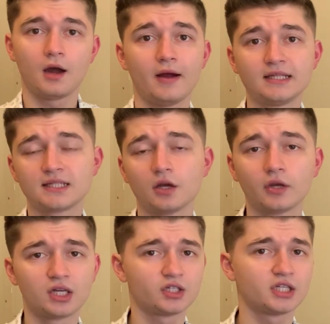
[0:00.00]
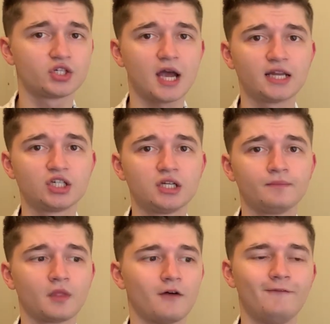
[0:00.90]
All right, so here's the strategy.
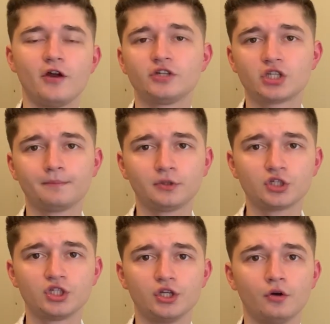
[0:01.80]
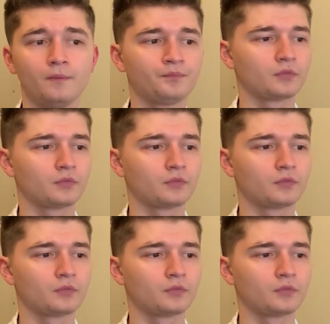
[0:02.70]
Very simple to do.